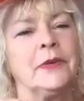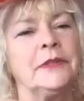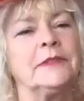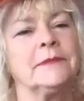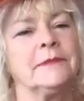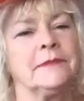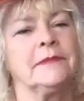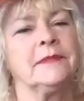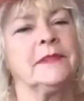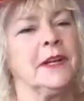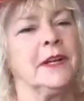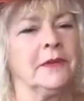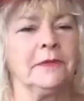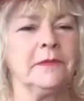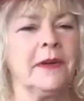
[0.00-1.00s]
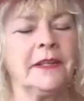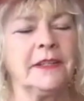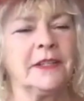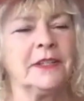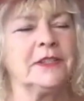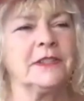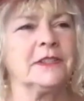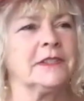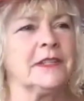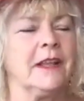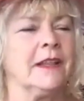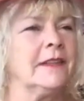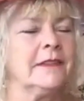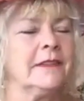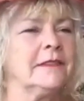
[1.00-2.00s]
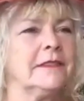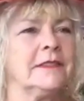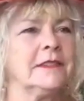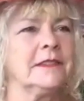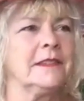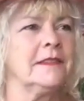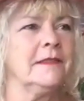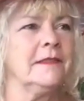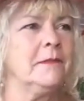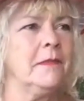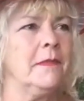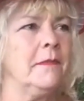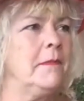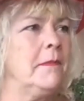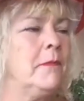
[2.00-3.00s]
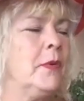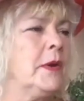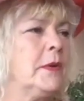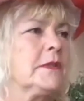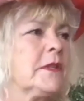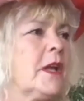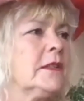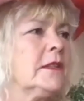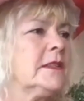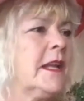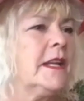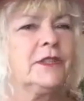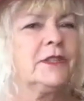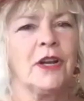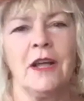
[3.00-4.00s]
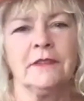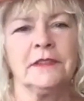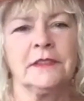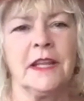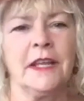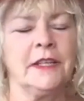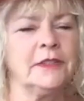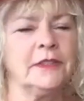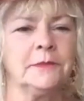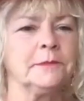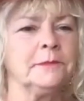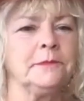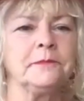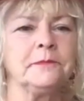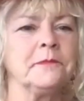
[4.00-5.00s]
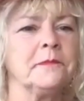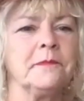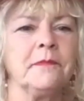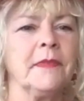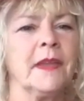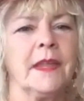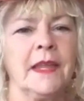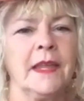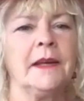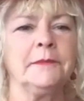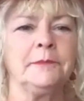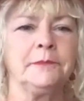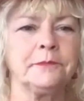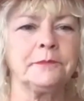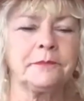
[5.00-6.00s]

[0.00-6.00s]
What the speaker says: know, you know, I could just tell just when he was on stage and off stage, and yeah.